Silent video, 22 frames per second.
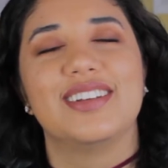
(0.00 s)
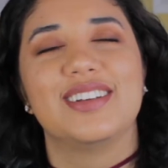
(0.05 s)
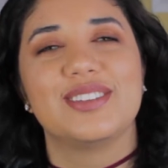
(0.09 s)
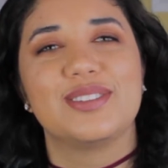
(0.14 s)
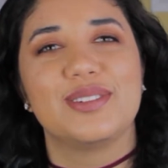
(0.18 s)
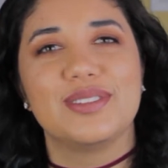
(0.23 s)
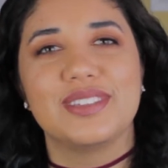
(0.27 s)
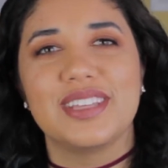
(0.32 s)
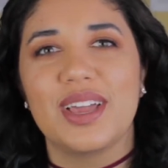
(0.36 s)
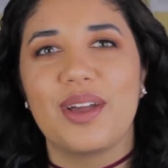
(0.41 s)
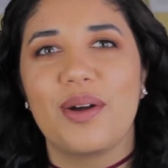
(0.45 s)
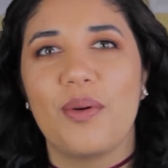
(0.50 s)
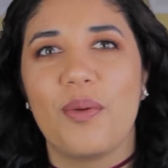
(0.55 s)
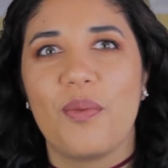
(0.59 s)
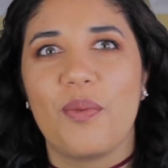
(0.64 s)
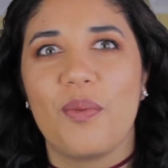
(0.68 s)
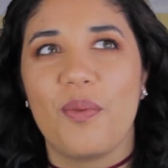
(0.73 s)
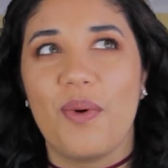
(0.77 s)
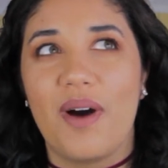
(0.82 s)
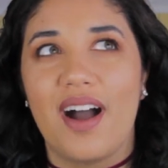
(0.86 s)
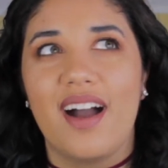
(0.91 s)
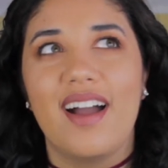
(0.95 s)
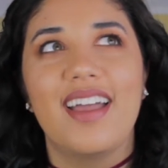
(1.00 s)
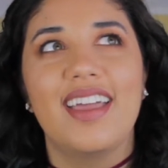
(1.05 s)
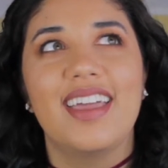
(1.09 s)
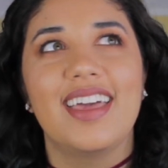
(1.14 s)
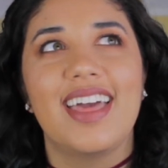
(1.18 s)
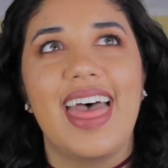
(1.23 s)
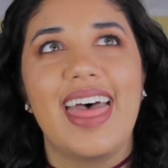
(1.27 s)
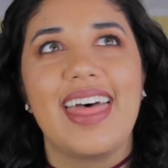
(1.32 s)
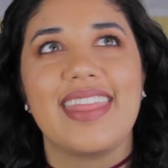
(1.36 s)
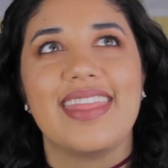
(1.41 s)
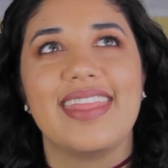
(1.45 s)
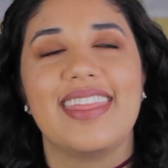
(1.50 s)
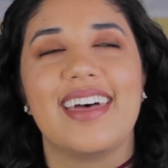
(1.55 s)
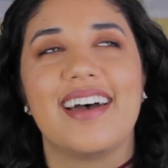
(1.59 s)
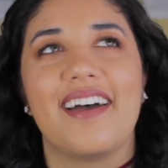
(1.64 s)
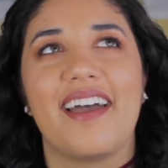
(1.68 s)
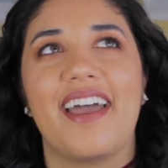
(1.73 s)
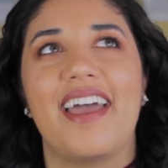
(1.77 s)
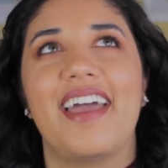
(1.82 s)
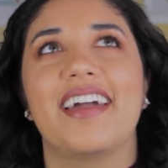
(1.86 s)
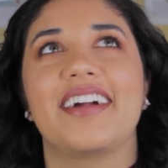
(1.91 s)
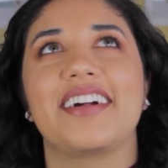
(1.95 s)
So I was like, why the
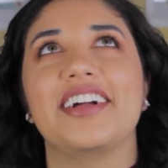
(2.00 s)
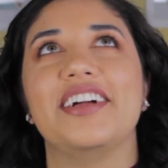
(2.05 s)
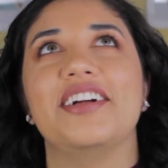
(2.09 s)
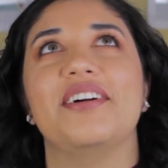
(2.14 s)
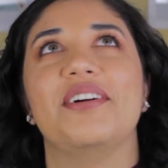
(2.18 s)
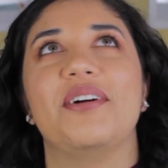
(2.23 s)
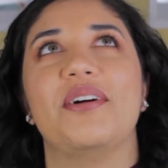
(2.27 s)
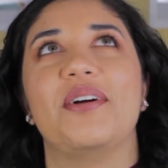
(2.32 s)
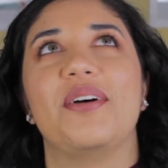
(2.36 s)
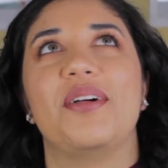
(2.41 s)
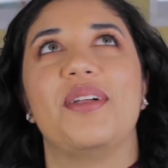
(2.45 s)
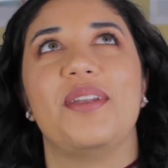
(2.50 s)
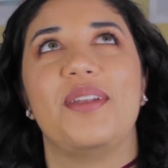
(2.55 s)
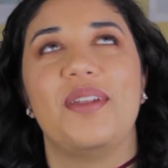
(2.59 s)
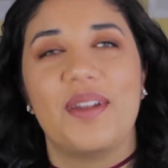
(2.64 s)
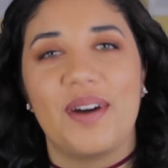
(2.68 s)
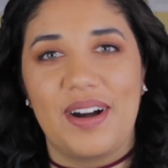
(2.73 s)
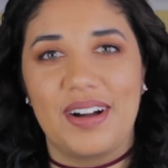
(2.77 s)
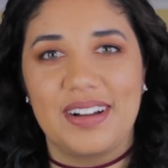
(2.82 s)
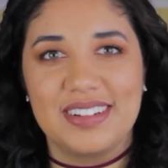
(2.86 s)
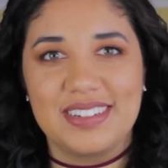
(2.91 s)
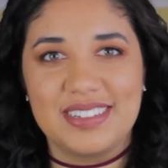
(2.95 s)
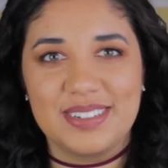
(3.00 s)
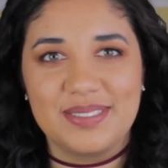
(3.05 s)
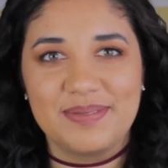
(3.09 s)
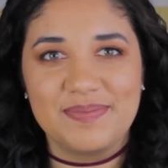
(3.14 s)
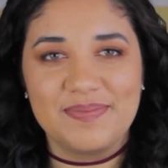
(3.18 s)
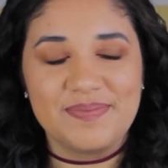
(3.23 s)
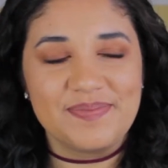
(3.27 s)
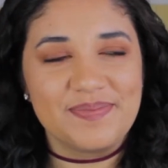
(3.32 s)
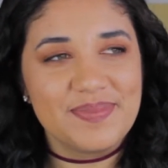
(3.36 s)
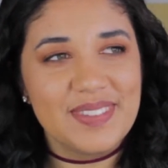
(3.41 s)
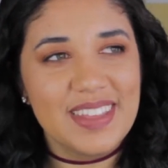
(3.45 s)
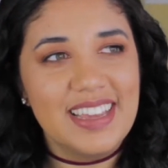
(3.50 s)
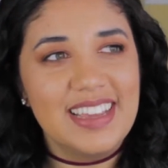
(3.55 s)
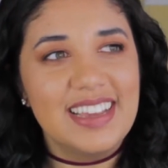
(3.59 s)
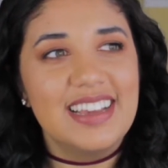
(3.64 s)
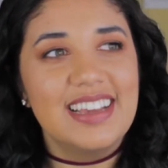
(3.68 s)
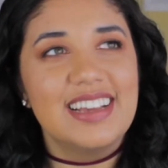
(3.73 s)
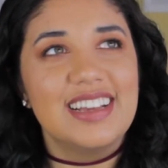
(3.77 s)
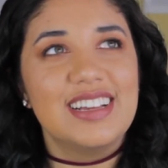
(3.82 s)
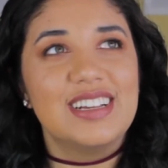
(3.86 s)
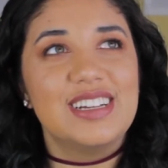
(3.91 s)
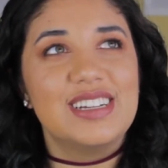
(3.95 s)
heck not?
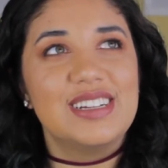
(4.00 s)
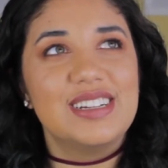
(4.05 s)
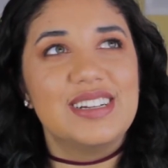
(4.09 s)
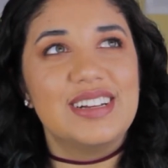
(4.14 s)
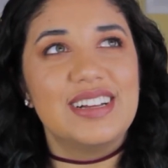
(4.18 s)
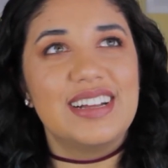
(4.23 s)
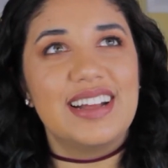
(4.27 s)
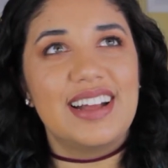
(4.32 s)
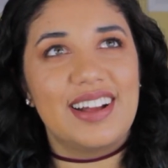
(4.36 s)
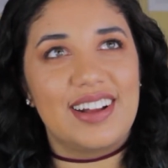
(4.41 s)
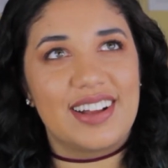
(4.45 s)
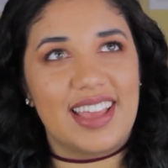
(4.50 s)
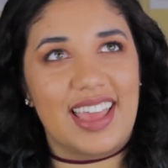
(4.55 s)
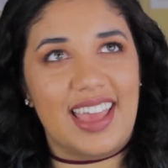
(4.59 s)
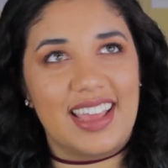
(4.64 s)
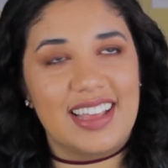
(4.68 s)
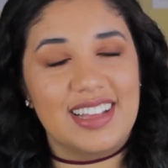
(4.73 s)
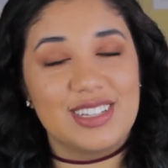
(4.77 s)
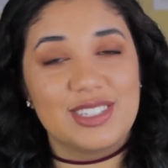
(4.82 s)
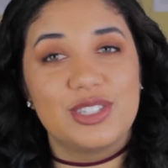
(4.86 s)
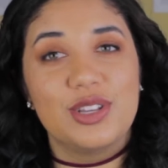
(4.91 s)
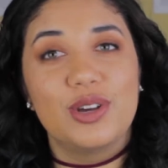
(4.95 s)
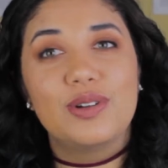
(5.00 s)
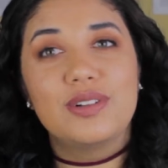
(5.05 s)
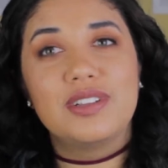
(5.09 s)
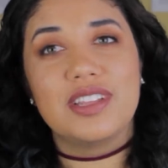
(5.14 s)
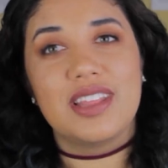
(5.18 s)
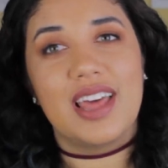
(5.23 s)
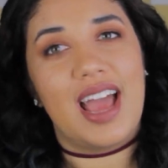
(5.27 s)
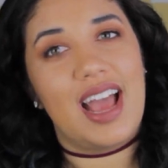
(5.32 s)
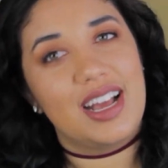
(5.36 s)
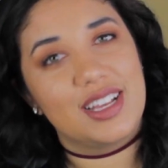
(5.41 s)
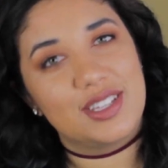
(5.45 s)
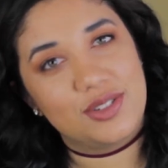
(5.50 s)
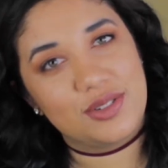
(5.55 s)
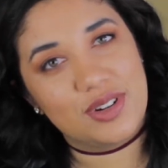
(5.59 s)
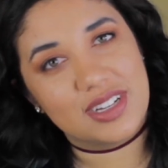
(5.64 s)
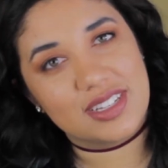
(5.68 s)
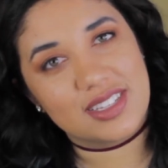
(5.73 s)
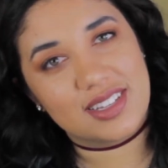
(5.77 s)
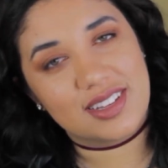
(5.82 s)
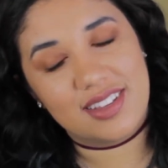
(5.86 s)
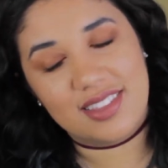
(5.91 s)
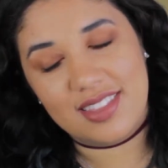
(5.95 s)
Okay, so to the
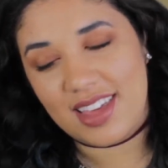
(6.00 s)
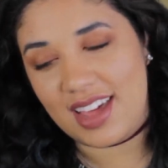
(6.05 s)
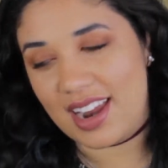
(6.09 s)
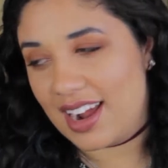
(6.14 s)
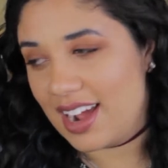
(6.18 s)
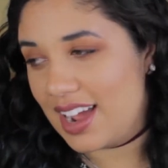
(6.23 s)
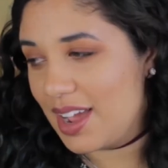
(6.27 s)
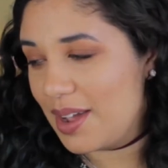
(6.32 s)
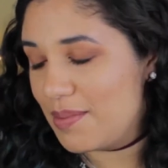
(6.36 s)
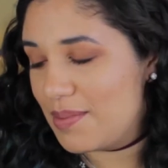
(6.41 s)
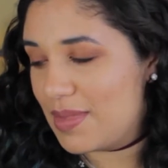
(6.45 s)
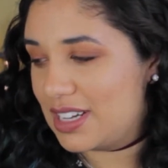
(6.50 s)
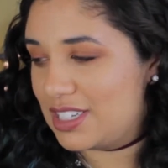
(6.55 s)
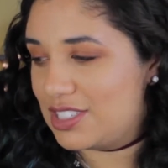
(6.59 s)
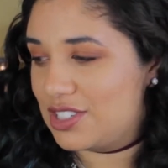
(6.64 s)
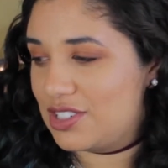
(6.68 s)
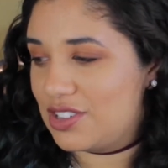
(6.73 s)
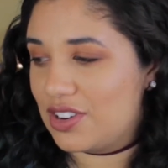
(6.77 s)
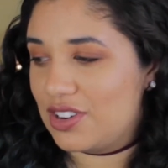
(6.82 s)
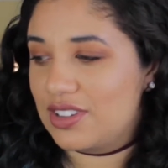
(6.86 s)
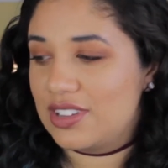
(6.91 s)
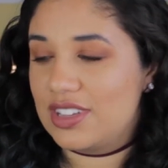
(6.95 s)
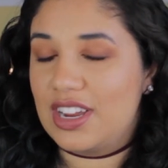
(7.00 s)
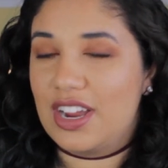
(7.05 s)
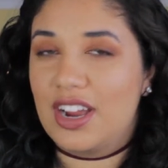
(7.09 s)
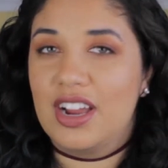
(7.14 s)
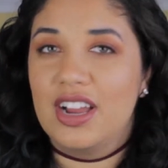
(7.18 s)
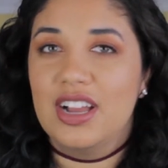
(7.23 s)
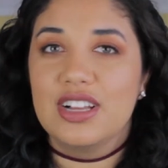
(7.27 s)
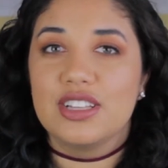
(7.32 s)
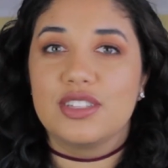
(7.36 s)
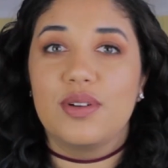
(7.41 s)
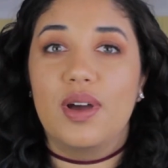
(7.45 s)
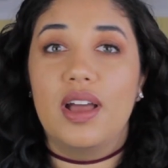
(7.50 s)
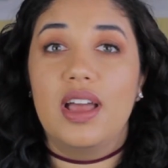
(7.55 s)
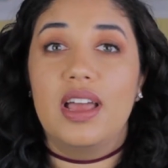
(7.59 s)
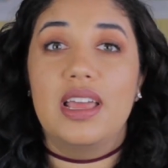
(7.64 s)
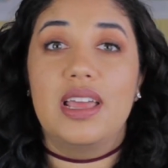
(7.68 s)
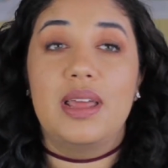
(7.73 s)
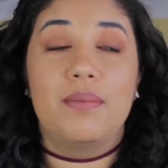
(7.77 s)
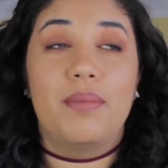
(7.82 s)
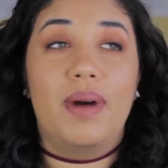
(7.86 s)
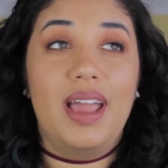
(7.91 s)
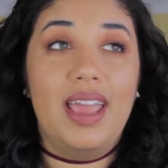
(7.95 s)
asterisk that I mentioned earlier. So
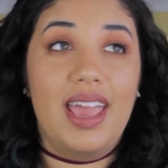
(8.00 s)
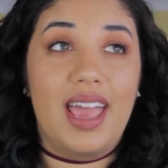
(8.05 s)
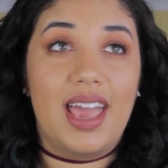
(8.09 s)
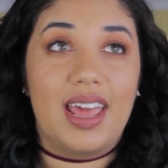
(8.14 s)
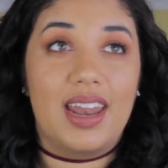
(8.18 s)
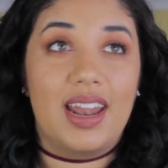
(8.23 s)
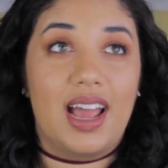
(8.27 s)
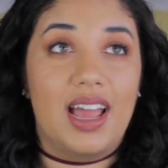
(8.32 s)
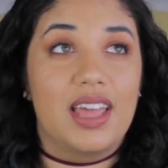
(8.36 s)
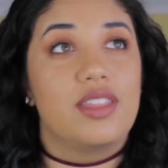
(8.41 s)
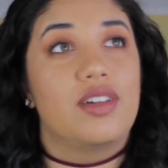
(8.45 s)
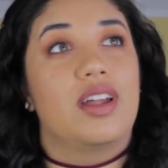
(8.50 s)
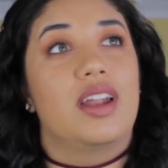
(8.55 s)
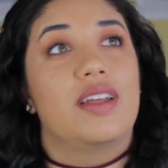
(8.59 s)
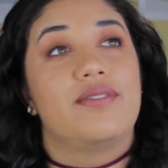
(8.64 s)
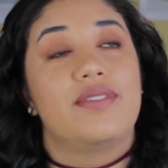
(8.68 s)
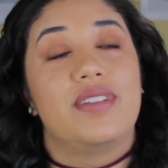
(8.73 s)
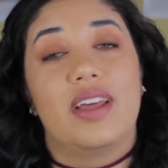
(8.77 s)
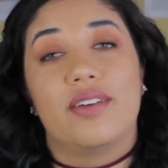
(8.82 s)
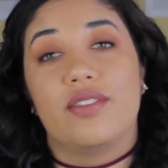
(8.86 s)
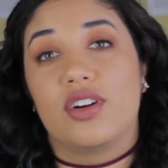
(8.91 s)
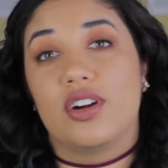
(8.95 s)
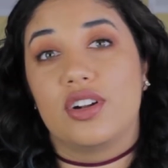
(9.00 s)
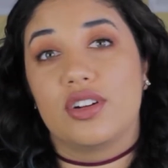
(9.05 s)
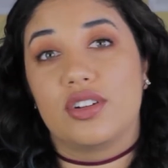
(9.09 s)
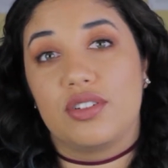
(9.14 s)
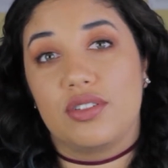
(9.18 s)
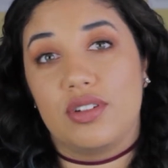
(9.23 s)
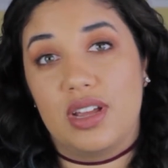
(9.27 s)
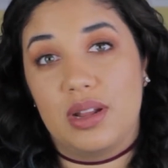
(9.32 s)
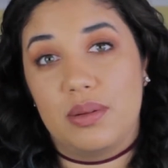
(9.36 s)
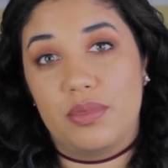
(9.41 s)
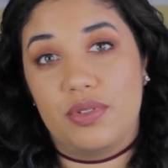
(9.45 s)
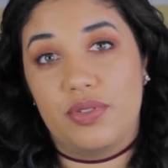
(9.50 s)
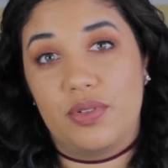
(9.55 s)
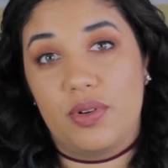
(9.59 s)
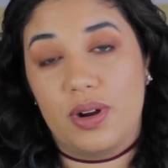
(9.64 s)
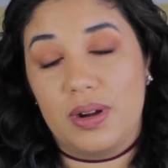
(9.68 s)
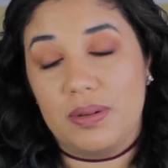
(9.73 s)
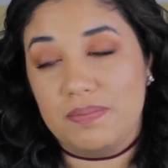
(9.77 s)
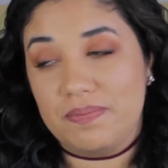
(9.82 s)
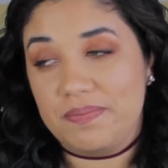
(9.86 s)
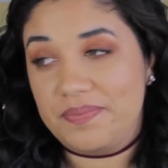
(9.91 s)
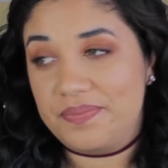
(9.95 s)
in my head, I thought I've never heard Korean
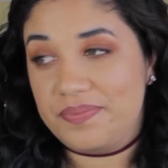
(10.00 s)
before.